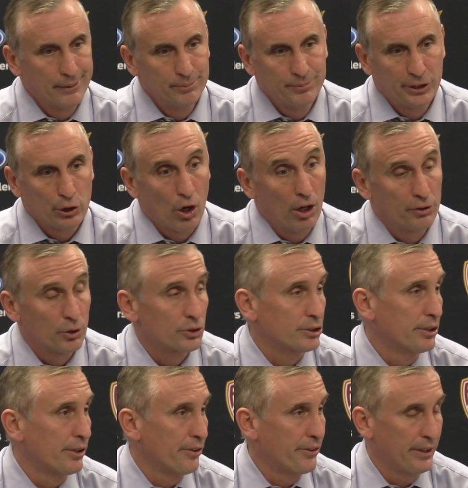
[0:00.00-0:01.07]
did all those
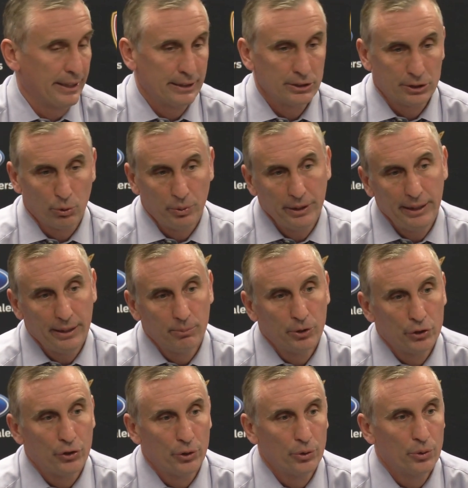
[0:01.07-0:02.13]
little things that we need him to
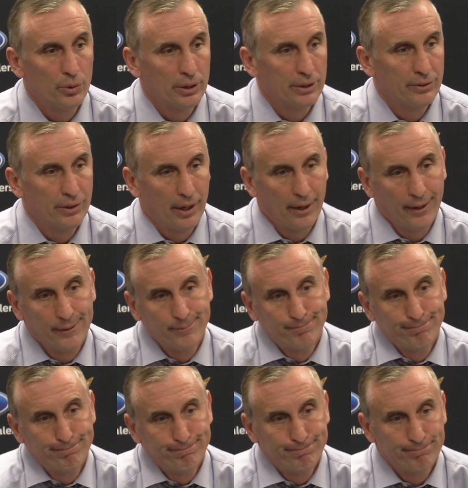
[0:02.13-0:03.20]
do. And
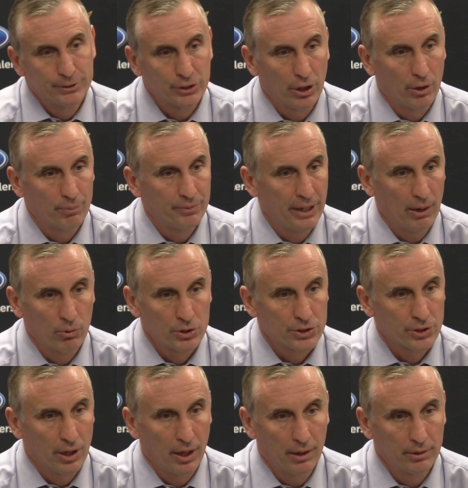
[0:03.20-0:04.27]
so that was
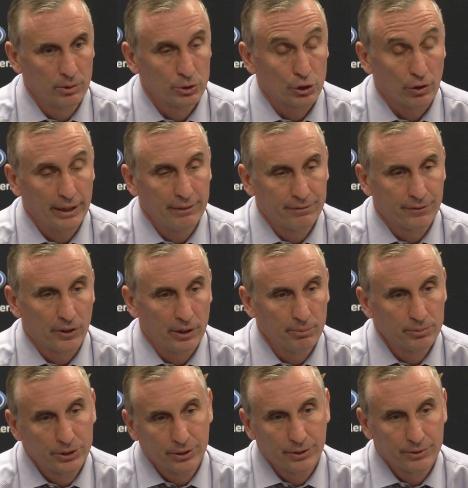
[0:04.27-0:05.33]
it was great for him
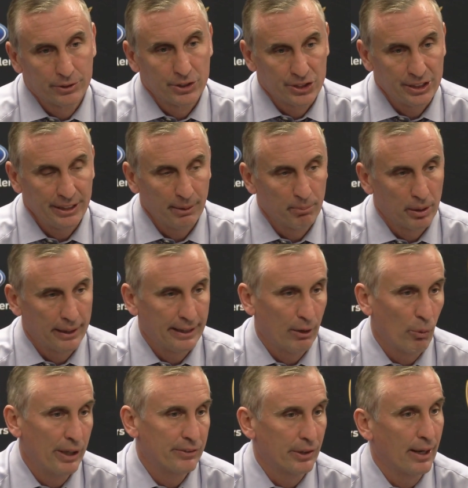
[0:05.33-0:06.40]
to see him play that
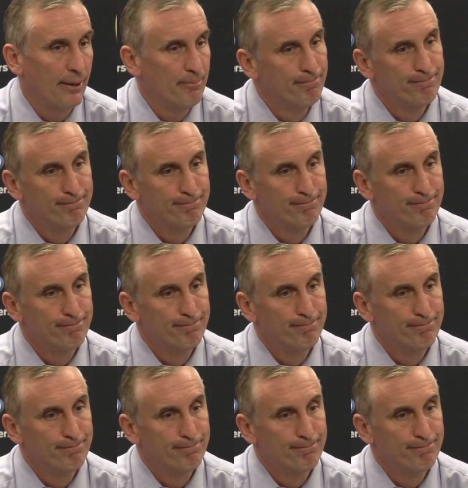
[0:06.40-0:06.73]
way tonight.